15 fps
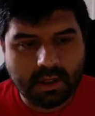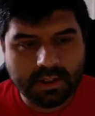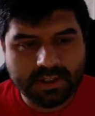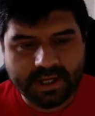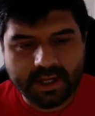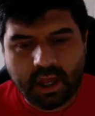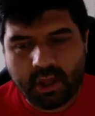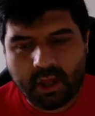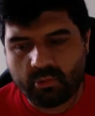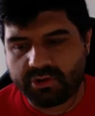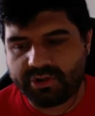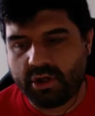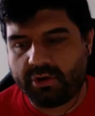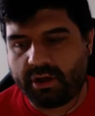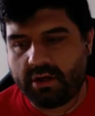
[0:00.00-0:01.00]
Take a hunt roll
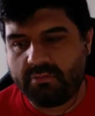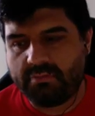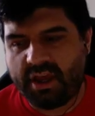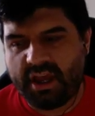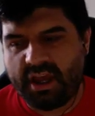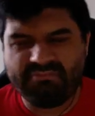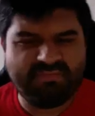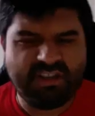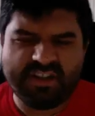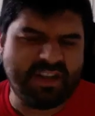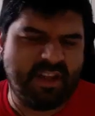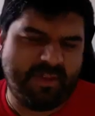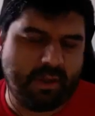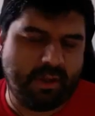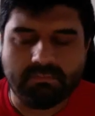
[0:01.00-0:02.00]
token, but there's
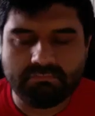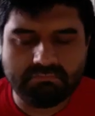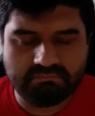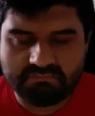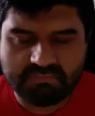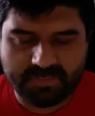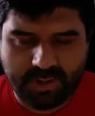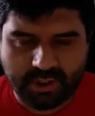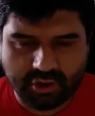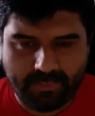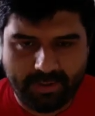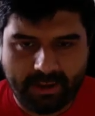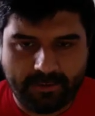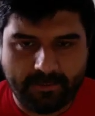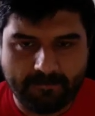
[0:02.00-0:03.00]
nothing special
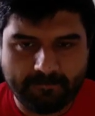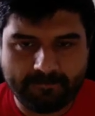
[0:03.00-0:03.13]
about it.